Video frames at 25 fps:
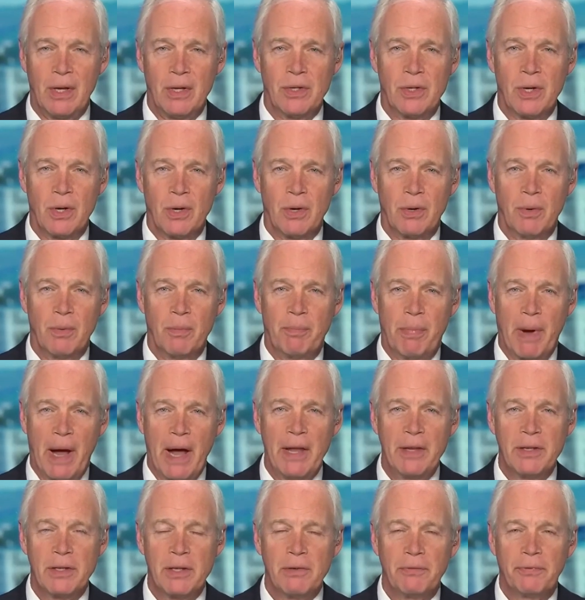So
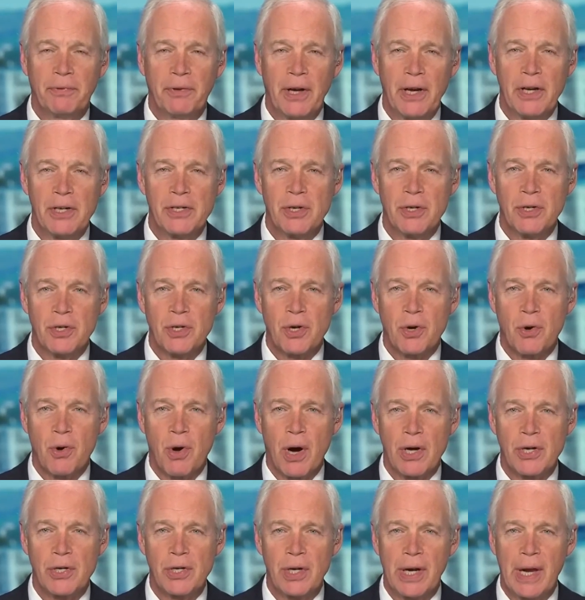Biden's inflation is
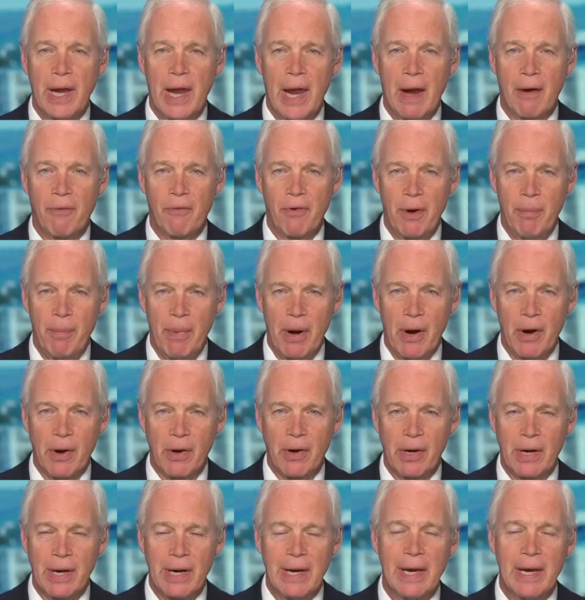crushing every American.